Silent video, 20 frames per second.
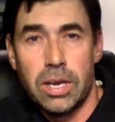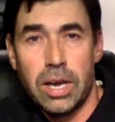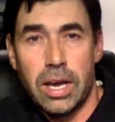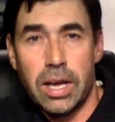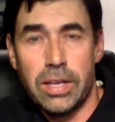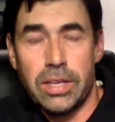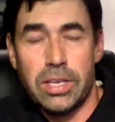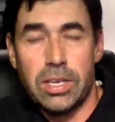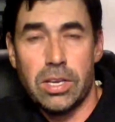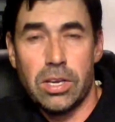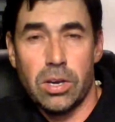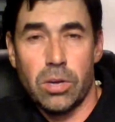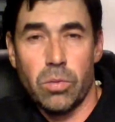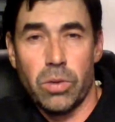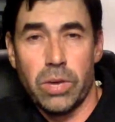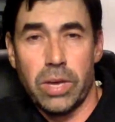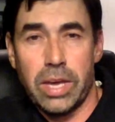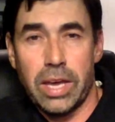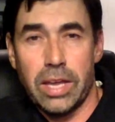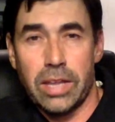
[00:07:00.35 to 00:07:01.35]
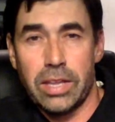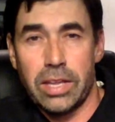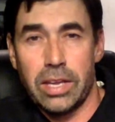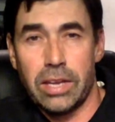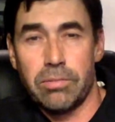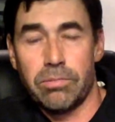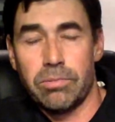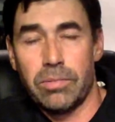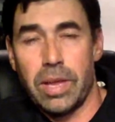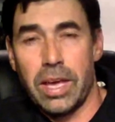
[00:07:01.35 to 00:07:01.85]
then you've got to work out
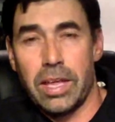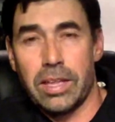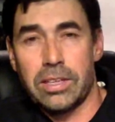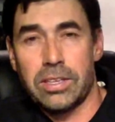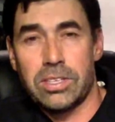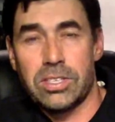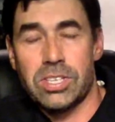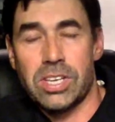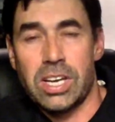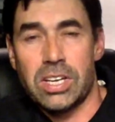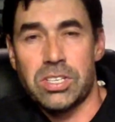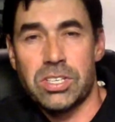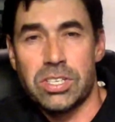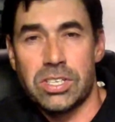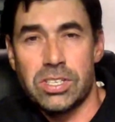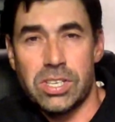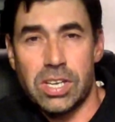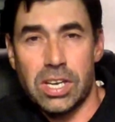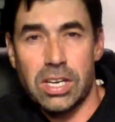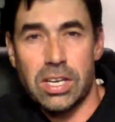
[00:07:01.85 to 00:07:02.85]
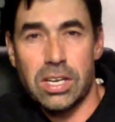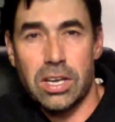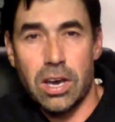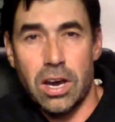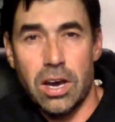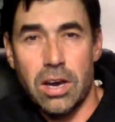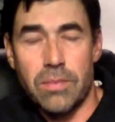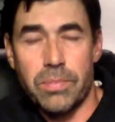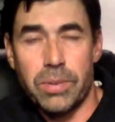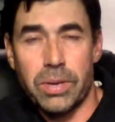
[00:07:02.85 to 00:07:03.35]
then how the discussion is going to
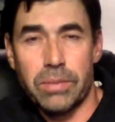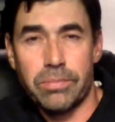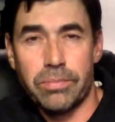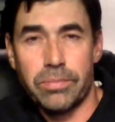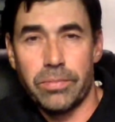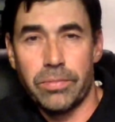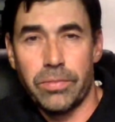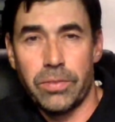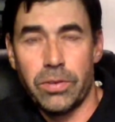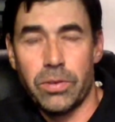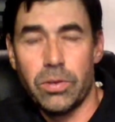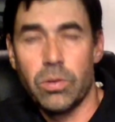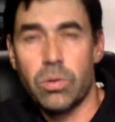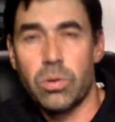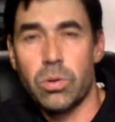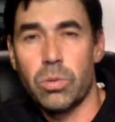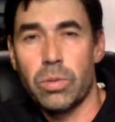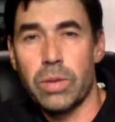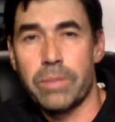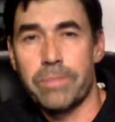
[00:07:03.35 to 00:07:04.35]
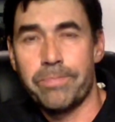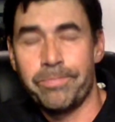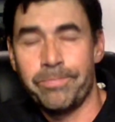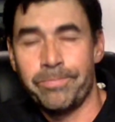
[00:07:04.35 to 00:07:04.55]
go. But very awkward one.